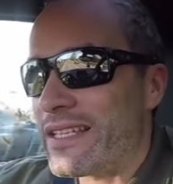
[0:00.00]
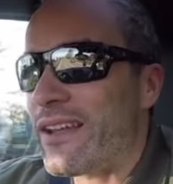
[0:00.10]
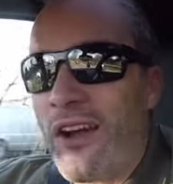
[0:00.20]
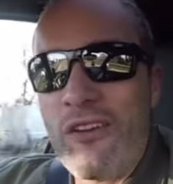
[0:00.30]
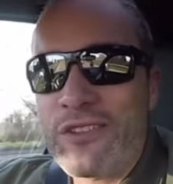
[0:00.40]
this
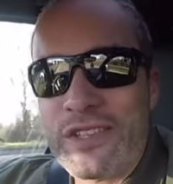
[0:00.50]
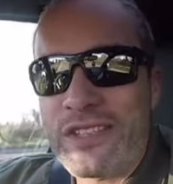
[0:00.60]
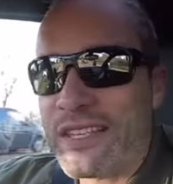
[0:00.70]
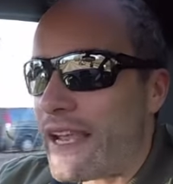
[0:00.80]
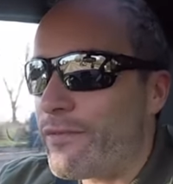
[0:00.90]
car is as
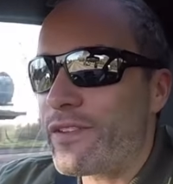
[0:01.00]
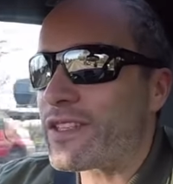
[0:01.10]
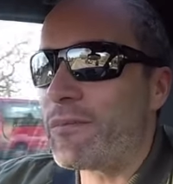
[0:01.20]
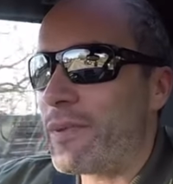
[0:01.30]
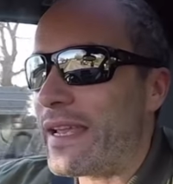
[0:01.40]
safe
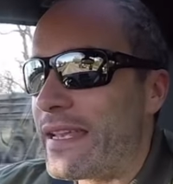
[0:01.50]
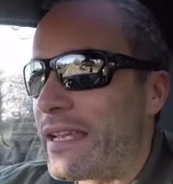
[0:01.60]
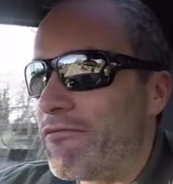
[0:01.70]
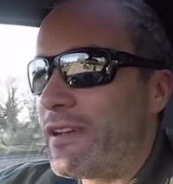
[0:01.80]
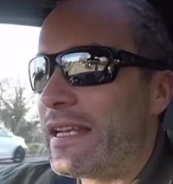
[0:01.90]
as can be.
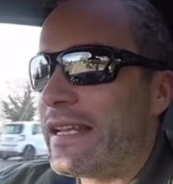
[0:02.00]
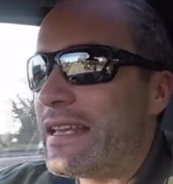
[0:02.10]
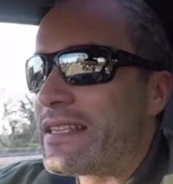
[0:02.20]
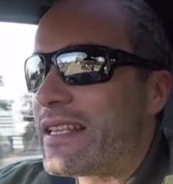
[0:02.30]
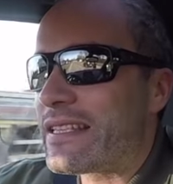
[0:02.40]
It really
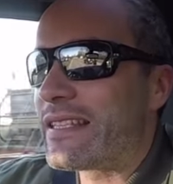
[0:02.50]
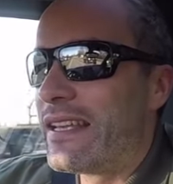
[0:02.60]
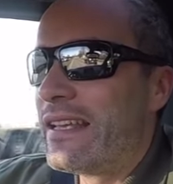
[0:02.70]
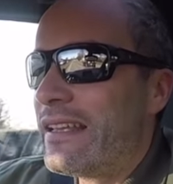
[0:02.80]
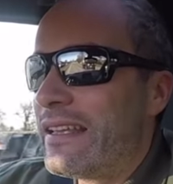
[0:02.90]
is.
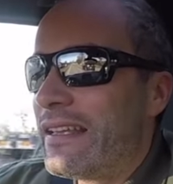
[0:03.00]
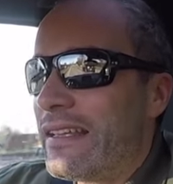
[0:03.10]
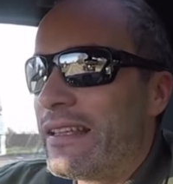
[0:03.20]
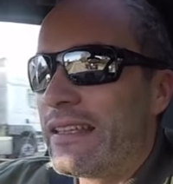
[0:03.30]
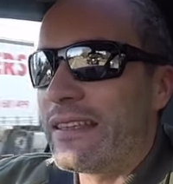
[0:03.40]

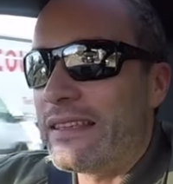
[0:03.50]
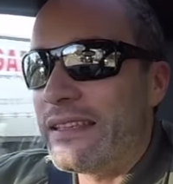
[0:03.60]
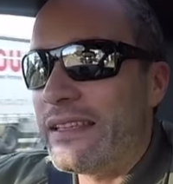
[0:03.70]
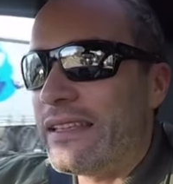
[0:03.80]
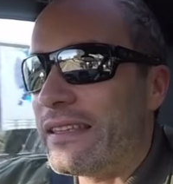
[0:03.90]

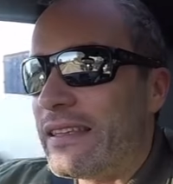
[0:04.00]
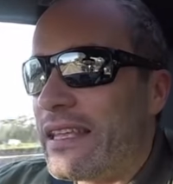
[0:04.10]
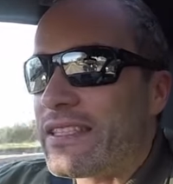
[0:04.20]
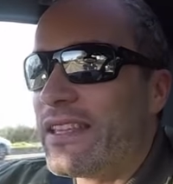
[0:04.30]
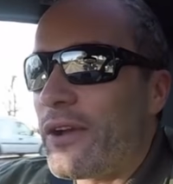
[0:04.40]

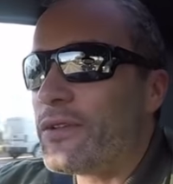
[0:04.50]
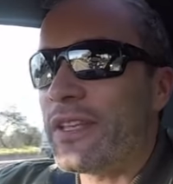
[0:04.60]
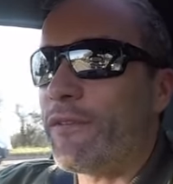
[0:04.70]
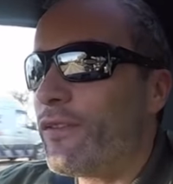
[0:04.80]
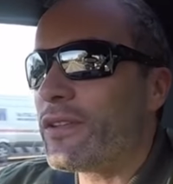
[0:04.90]
It's no
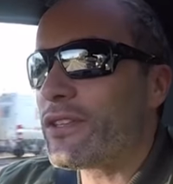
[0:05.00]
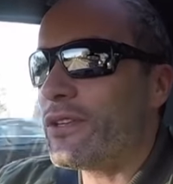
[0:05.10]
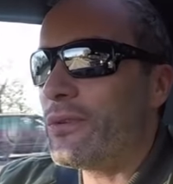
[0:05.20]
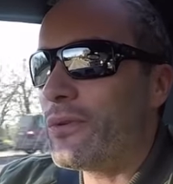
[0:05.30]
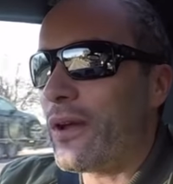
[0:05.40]
different
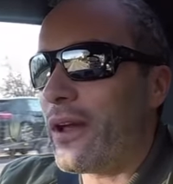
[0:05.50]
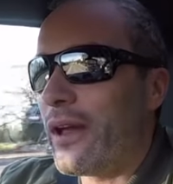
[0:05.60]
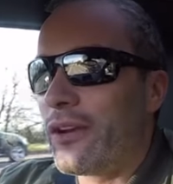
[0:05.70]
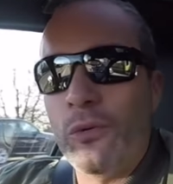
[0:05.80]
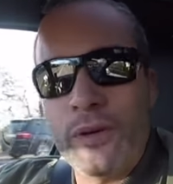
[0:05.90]
to
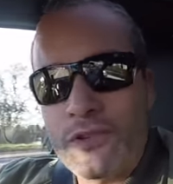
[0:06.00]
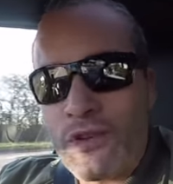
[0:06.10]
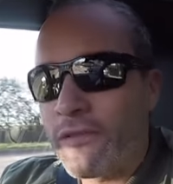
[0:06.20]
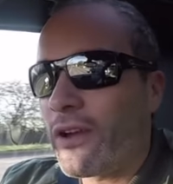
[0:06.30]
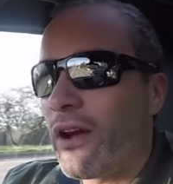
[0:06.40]
an all-wheel
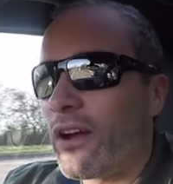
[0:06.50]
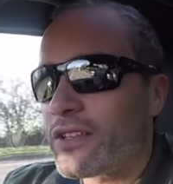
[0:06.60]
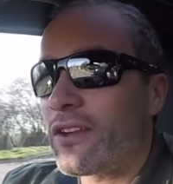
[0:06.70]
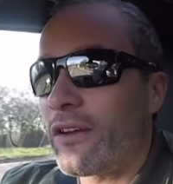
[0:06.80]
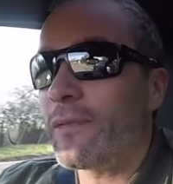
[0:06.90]
drive car,
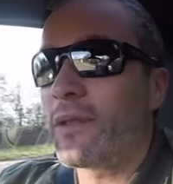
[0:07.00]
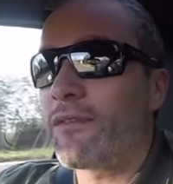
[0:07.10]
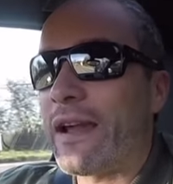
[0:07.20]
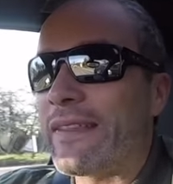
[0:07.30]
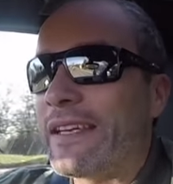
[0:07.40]
aside from the
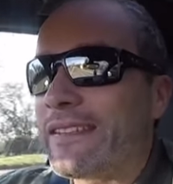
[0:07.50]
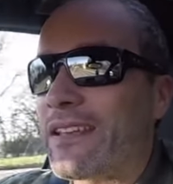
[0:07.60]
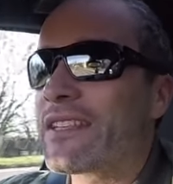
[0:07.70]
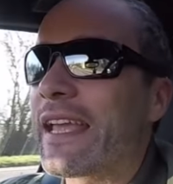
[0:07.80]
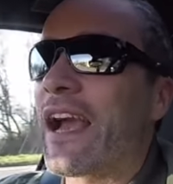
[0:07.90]
fact that it
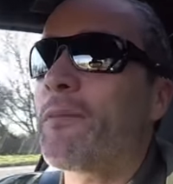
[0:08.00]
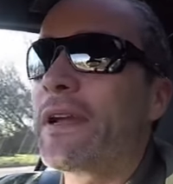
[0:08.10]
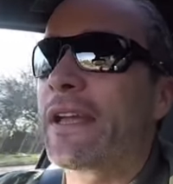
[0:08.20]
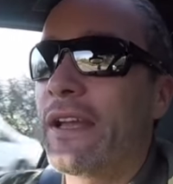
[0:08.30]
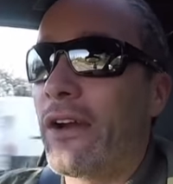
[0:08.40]
doesn't get up
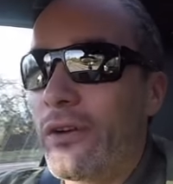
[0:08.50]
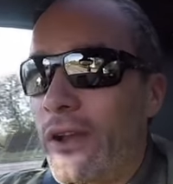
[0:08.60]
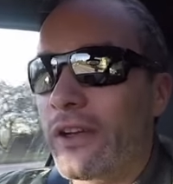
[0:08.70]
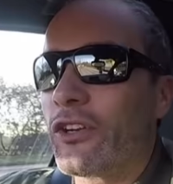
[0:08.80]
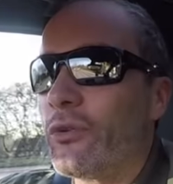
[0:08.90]
and go
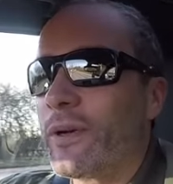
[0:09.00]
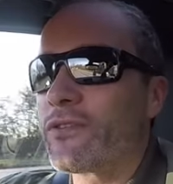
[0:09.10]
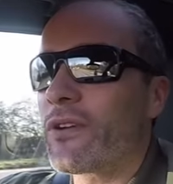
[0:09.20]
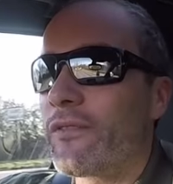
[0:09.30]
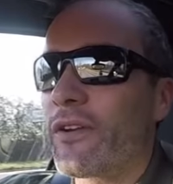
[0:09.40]
like an all-wheel
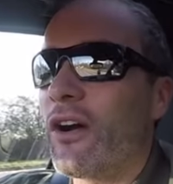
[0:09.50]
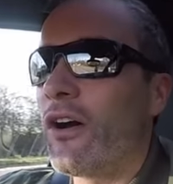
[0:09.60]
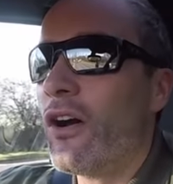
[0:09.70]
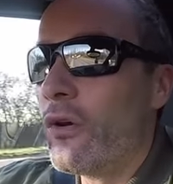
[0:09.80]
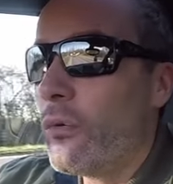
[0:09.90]
drive
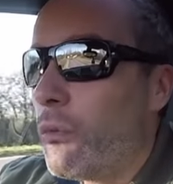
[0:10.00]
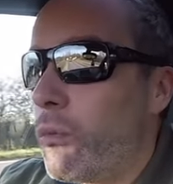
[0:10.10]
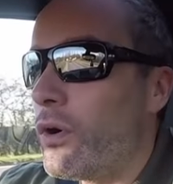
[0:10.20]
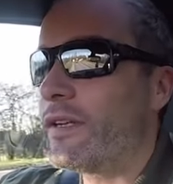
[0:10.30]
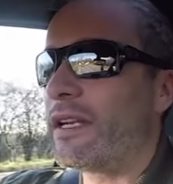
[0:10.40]
car
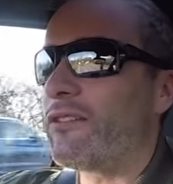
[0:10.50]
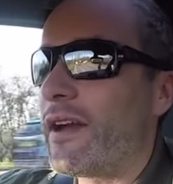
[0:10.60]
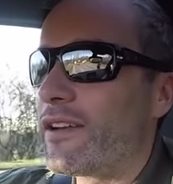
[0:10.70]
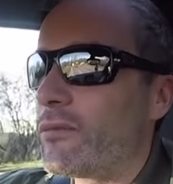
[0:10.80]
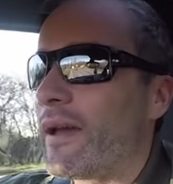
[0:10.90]
would in a
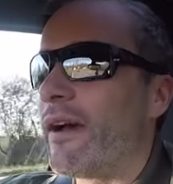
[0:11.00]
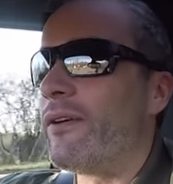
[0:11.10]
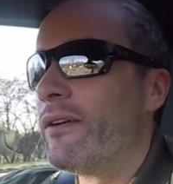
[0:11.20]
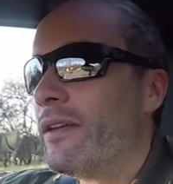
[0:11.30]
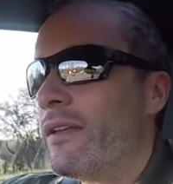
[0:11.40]
roundabout